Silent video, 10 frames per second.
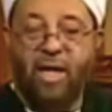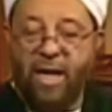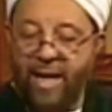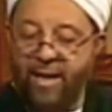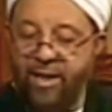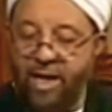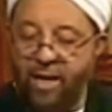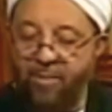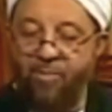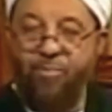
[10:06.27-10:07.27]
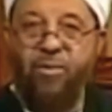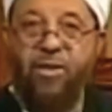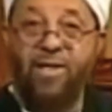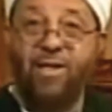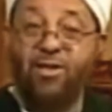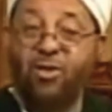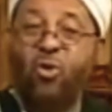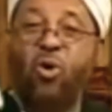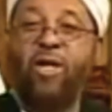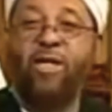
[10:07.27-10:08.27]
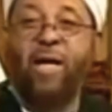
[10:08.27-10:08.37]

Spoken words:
And this is a coin.